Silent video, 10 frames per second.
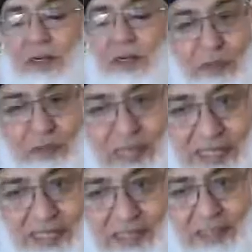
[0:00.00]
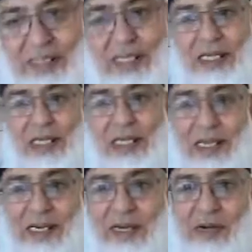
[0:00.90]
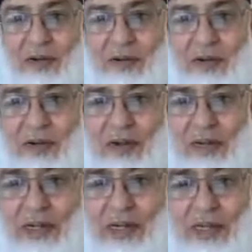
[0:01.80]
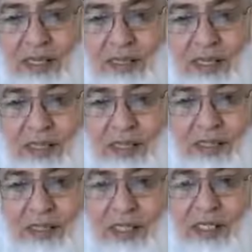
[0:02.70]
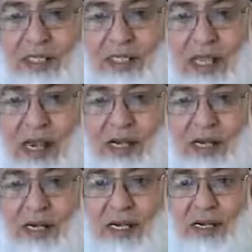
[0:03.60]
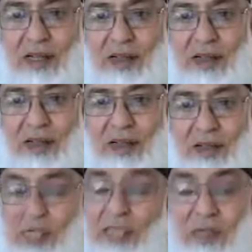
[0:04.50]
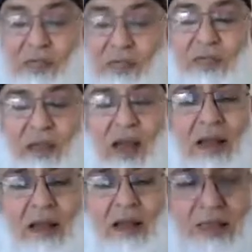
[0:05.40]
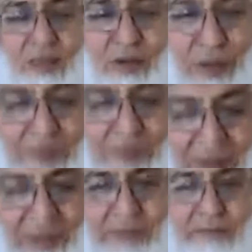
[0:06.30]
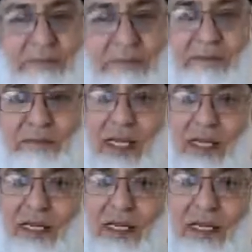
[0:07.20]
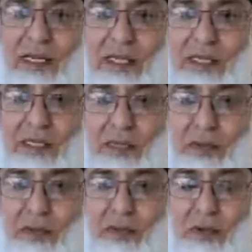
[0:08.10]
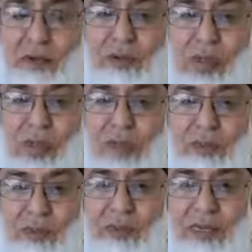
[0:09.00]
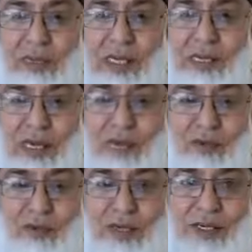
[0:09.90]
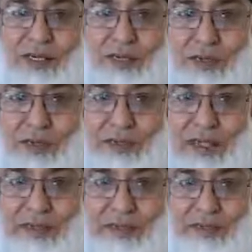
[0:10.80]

room is 300 is 300 3,500 square feet, then no, not more than 10 workers should be